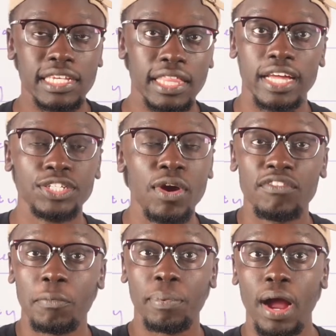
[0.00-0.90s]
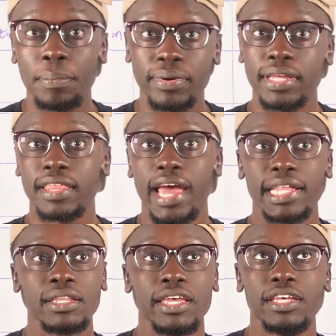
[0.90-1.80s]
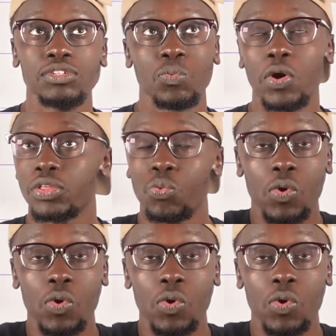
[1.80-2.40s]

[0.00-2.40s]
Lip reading: say that you have a property that is worth